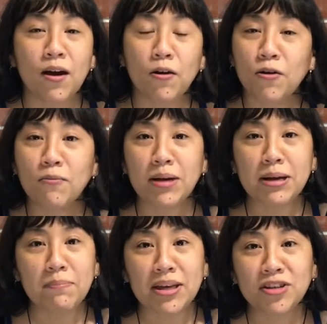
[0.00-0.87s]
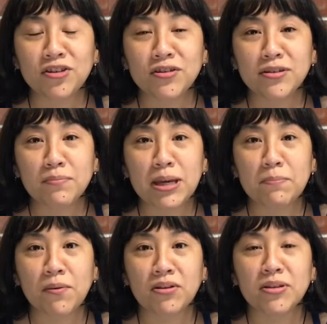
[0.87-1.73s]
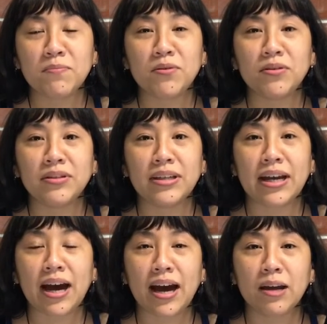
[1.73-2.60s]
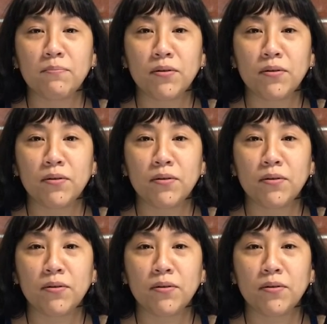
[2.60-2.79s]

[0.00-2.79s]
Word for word: All my Patreons make possible that I